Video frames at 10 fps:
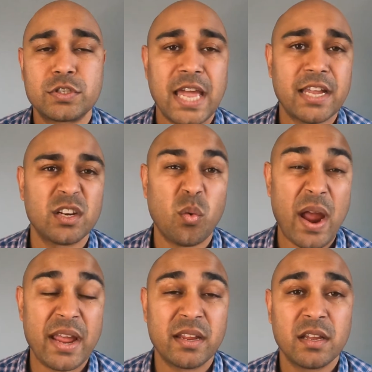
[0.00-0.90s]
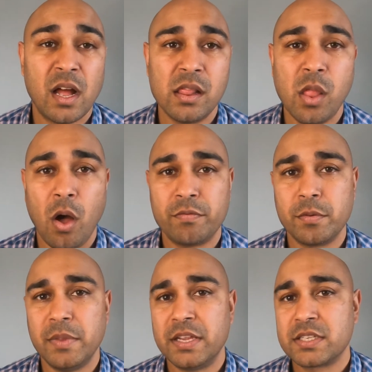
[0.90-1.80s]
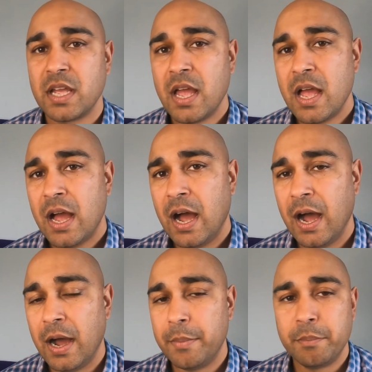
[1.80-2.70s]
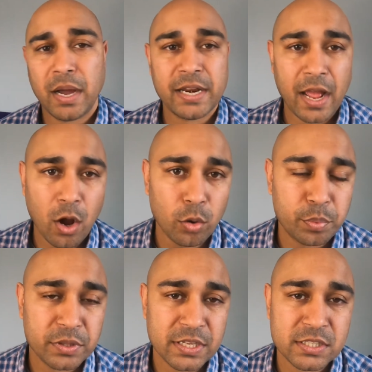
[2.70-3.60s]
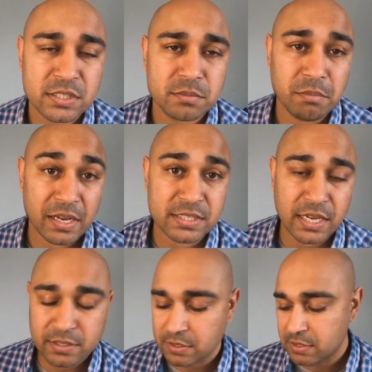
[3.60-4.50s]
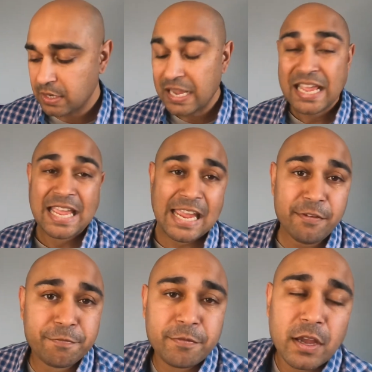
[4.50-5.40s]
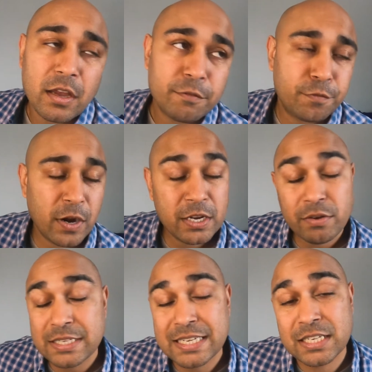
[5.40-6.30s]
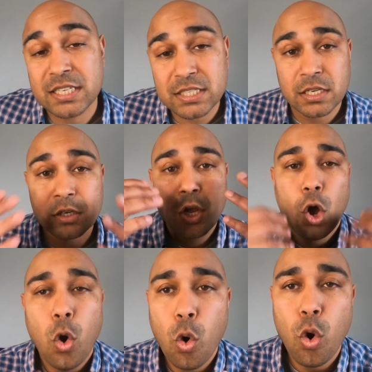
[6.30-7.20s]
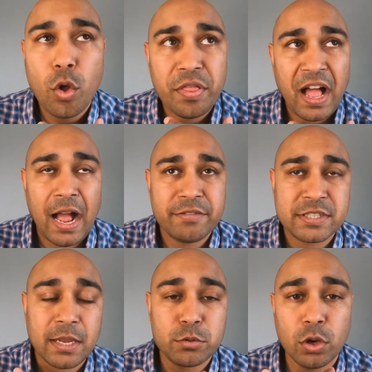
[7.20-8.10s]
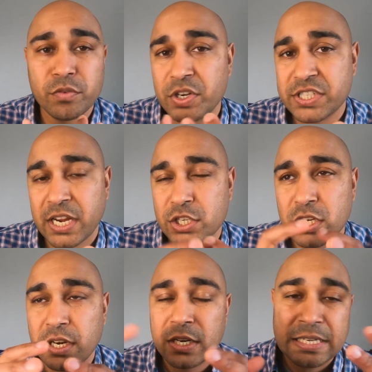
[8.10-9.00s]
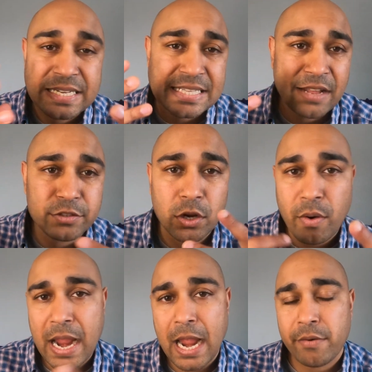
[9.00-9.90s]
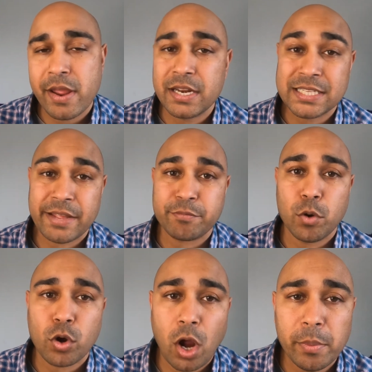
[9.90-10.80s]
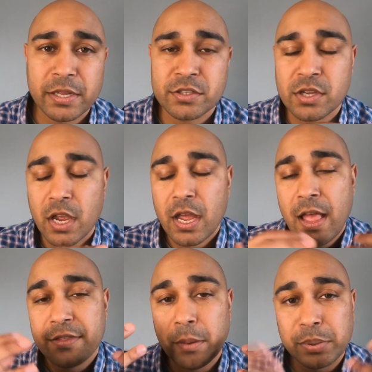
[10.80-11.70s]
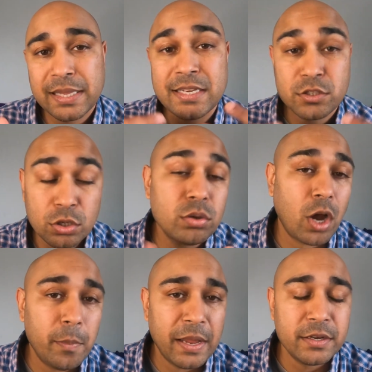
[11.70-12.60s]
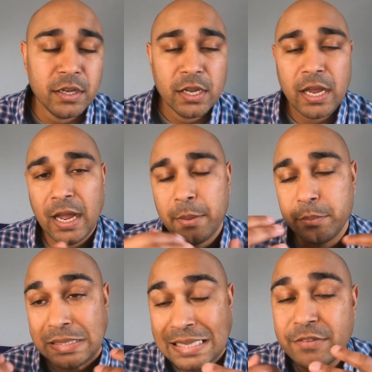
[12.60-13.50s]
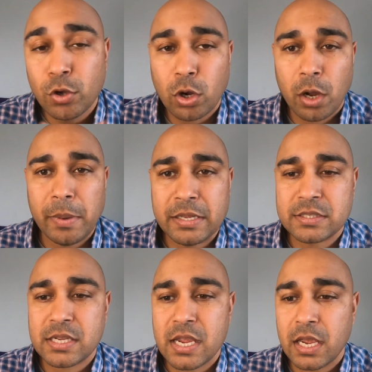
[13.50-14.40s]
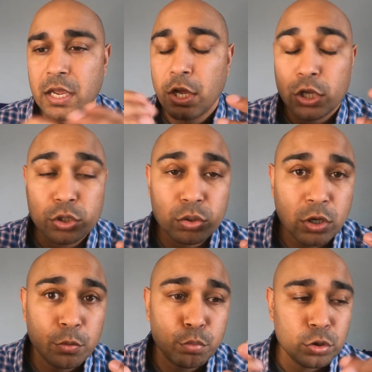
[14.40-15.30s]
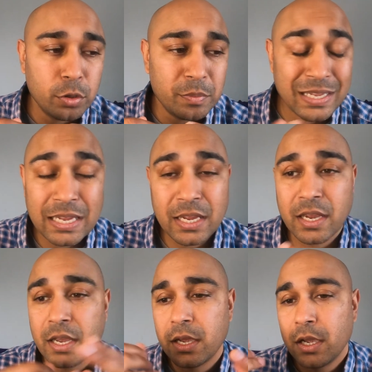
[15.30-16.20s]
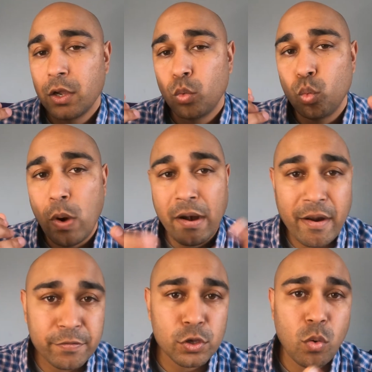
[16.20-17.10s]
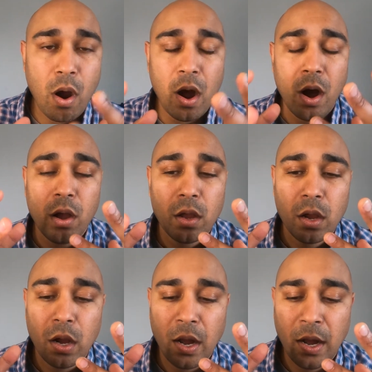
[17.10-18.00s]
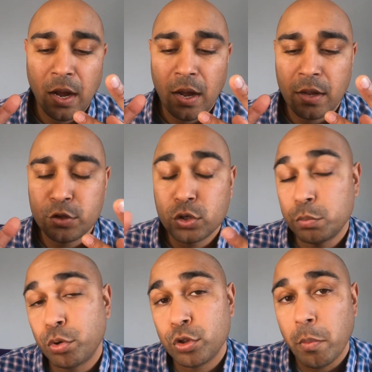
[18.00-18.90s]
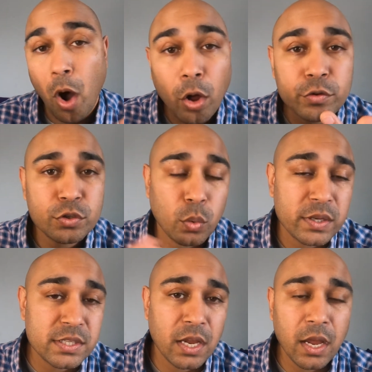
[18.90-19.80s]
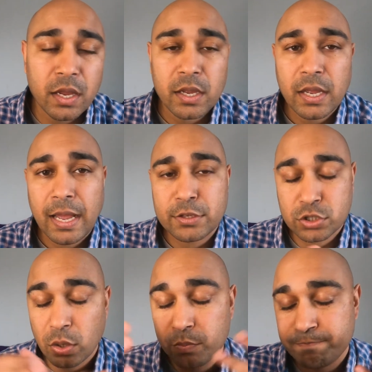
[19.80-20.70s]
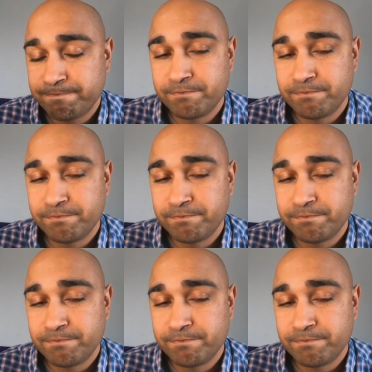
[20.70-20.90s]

taken away a lot from this. And I hope this makes sense. If for any reason it doesn't, or that I've skipped over a section, it's left a grey area and it's left more comments, then please do comment and leave your comments here. You can put them here, wherever you are. You could put them on Twitter. So